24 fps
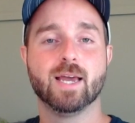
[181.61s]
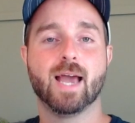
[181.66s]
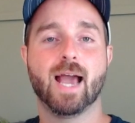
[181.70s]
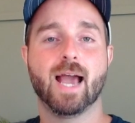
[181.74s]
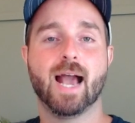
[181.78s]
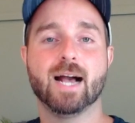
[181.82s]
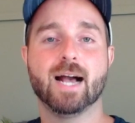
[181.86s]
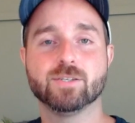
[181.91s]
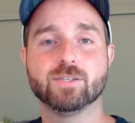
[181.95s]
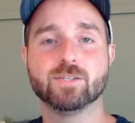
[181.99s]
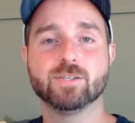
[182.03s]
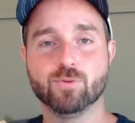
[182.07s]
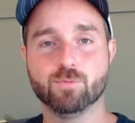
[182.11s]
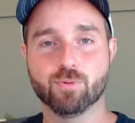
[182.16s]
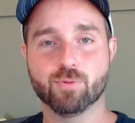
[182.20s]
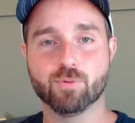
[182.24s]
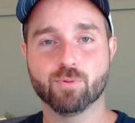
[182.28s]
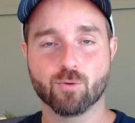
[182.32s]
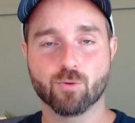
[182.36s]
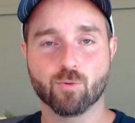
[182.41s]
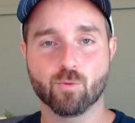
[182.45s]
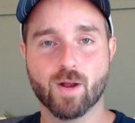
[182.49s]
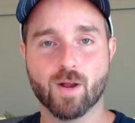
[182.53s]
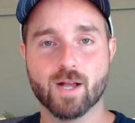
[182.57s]
as you
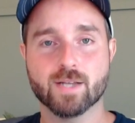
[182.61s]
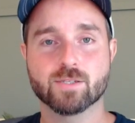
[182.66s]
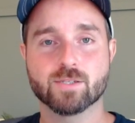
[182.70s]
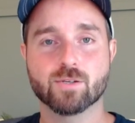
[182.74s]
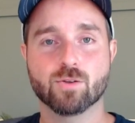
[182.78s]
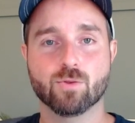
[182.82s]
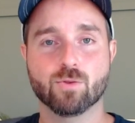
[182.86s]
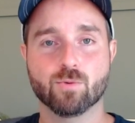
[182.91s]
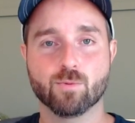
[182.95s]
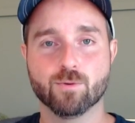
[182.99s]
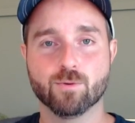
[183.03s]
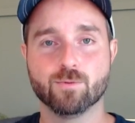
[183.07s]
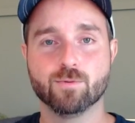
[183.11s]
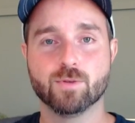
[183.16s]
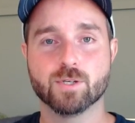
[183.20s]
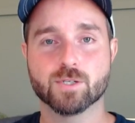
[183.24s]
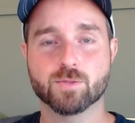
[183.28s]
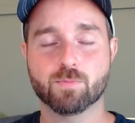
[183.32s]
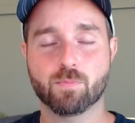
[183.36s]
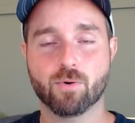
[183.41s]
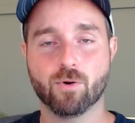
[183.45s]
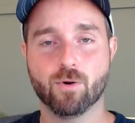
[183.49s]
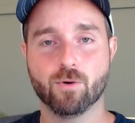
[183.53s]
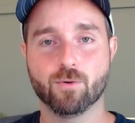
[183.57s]
progress through this
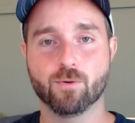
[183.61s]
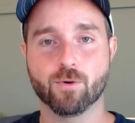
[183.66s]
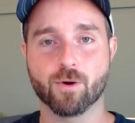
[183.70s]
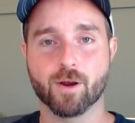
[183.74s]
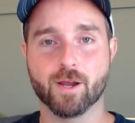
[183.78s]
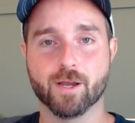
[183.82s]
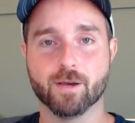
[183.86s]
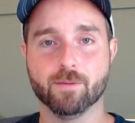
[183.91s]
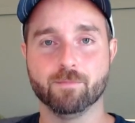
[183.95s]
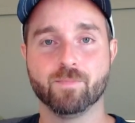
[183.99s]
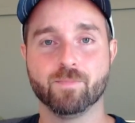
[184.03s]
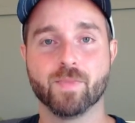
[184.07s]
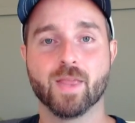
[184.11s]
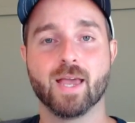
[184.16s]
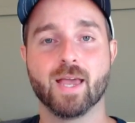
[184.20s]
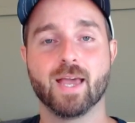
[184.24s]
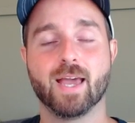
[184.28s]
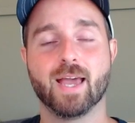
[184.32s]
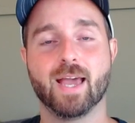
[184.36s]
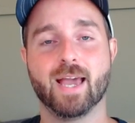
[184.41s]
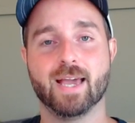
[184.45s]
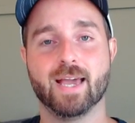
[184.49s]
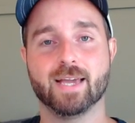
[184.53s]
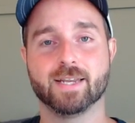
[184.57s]
program
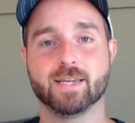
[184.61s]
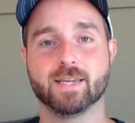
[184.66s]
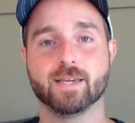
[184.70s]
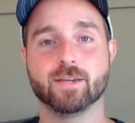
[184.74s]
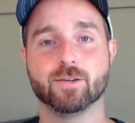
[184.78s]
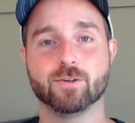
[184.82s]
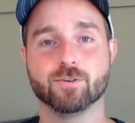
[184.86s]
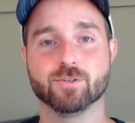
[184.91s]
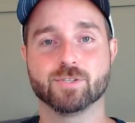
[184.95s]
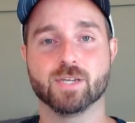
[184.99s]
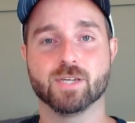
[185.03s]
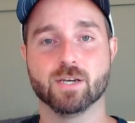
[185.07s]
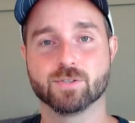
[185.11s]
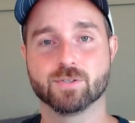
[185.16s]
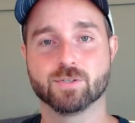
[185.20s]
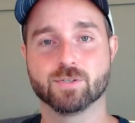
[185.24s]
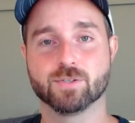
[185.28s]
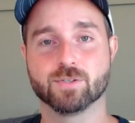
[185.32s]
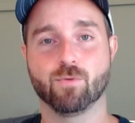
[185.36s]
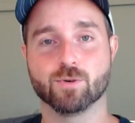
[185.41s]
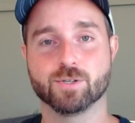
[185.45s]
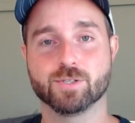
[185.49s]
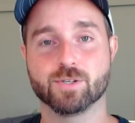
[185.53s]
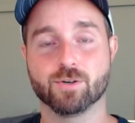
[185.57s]
and get your
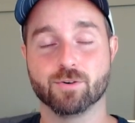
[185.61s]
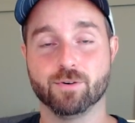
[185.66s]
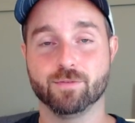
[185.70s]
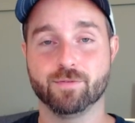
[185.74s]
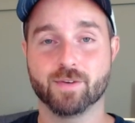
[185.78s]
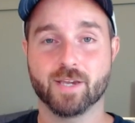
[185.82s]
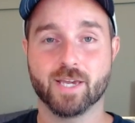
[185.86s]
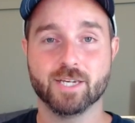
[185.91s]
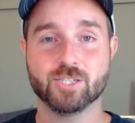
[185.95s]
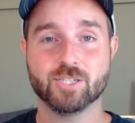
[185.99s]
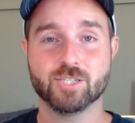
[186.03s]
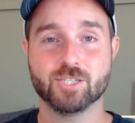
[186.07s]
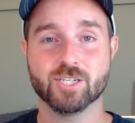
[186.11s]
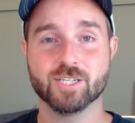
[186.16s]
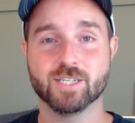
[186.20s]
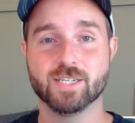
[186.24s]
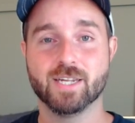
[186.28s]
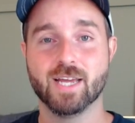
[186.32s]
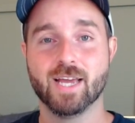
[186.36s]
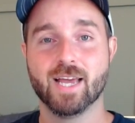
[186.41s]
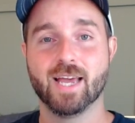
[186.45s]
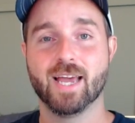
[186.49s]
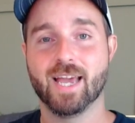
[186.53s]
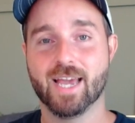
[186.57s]
Salesforce certification
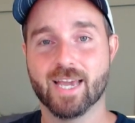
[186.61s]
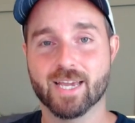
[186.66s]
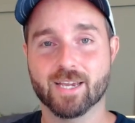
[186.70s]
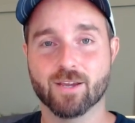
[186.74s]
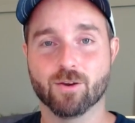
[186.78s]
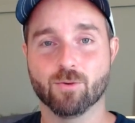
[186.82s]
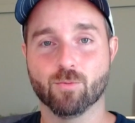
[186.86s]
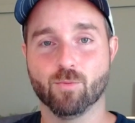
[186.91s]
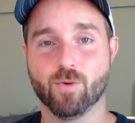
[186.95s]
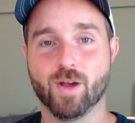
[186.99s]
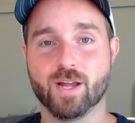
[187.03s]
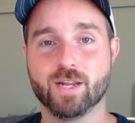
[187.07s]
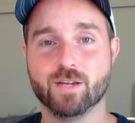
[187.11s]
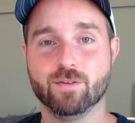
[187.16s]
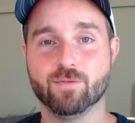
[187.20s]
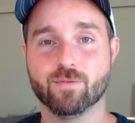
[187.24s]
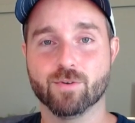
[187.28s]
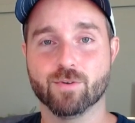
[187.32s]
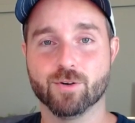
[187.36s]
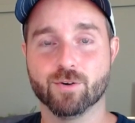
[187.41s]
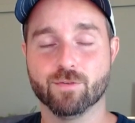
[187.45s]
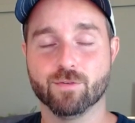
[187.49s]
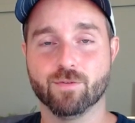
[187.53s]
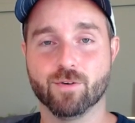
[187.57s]
and get ready
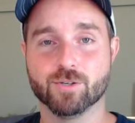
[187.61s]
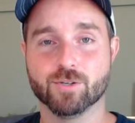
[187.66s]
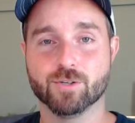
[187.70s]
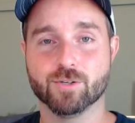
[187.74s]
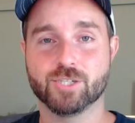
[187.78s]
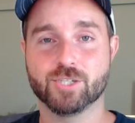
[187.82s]
for your first